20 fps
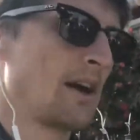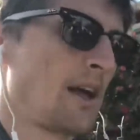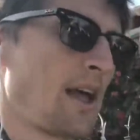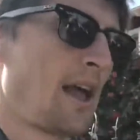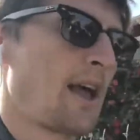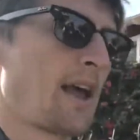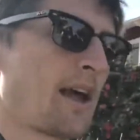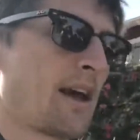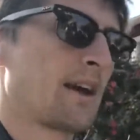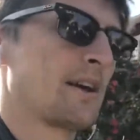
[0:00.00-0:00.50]

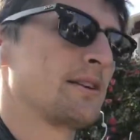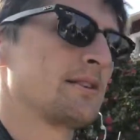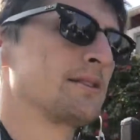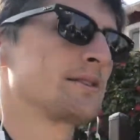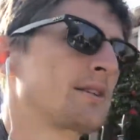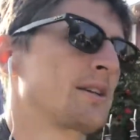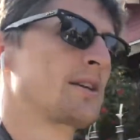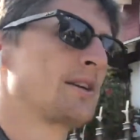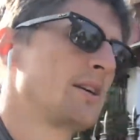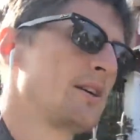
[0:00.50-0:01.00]
and
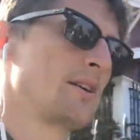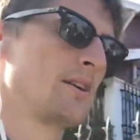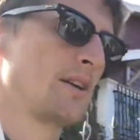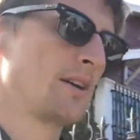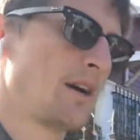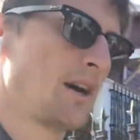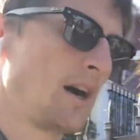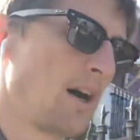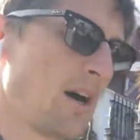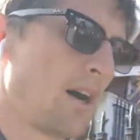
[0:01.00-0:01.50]

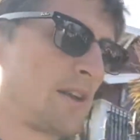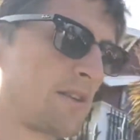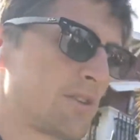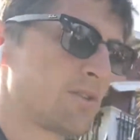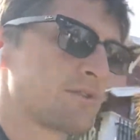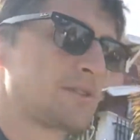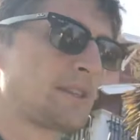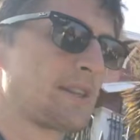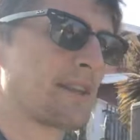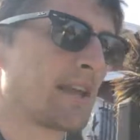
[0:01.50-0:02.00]

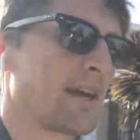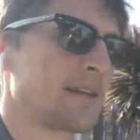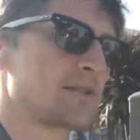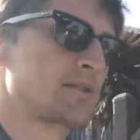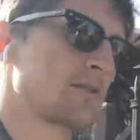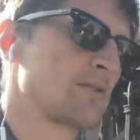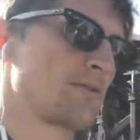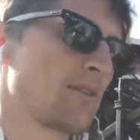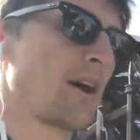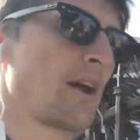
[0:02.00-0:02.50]
using that
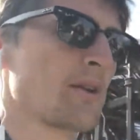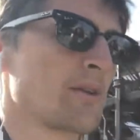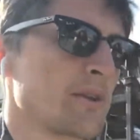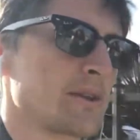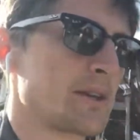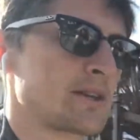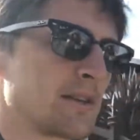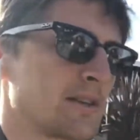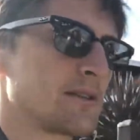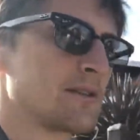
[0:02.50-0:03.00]
to not
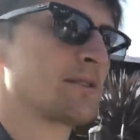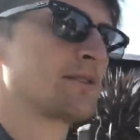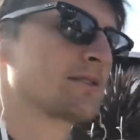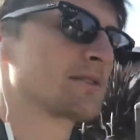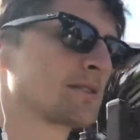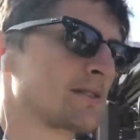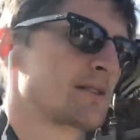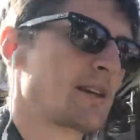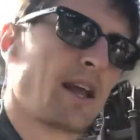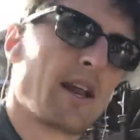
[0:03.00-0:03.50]
only
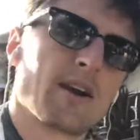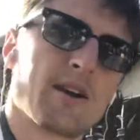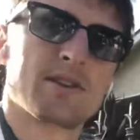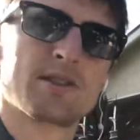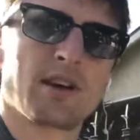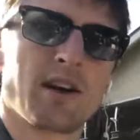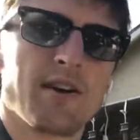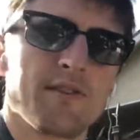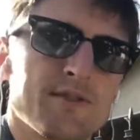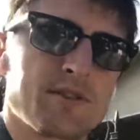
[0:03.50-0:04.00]
sustain
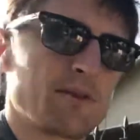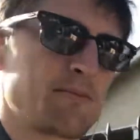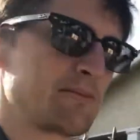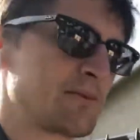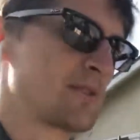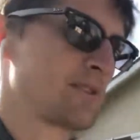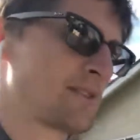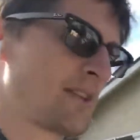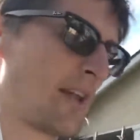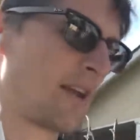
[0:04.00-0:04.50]
ourselves and
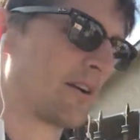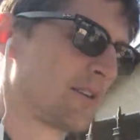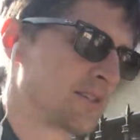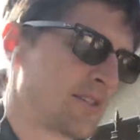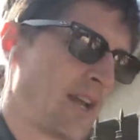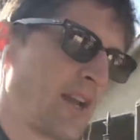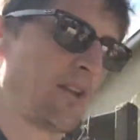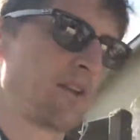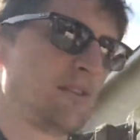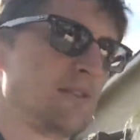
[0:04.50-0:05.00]
sustain our
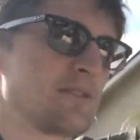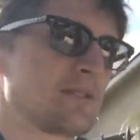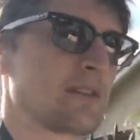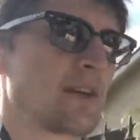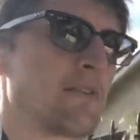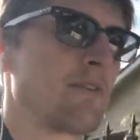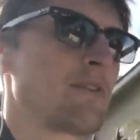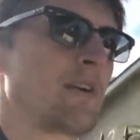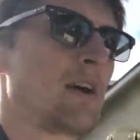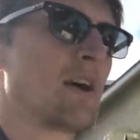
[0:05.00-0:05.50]
channel and stuff,